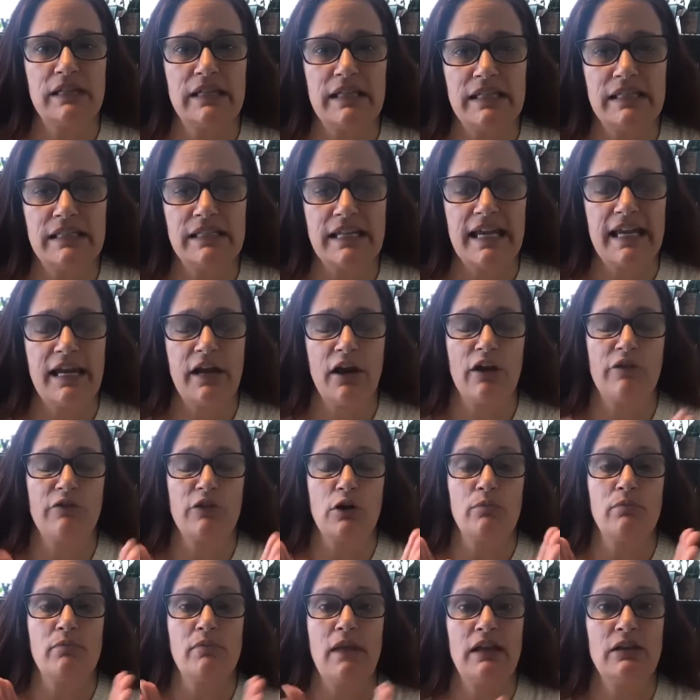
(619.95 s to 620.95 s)
take care of
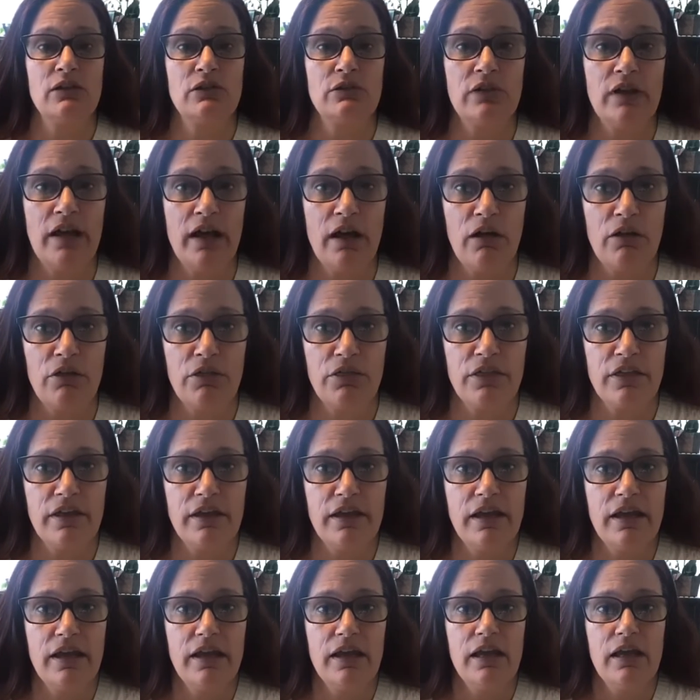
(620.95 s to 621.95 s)
your mental health.
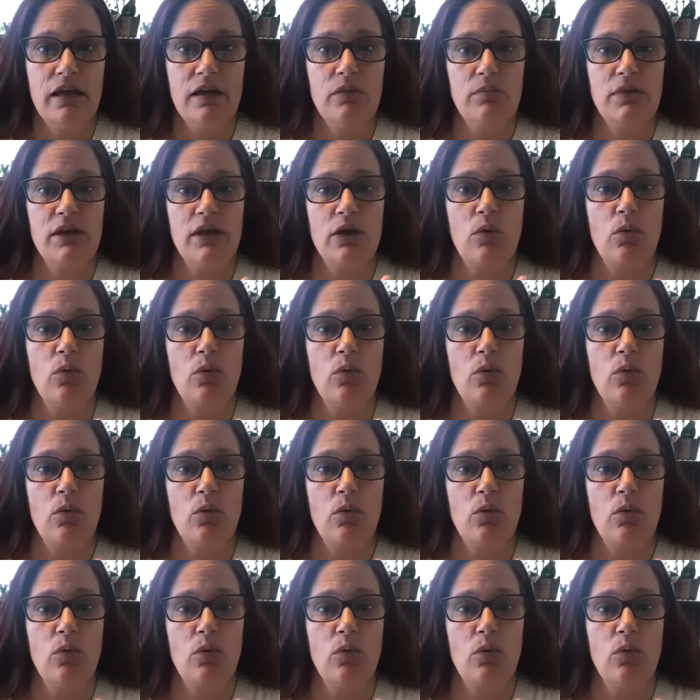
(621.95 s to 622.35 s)
Be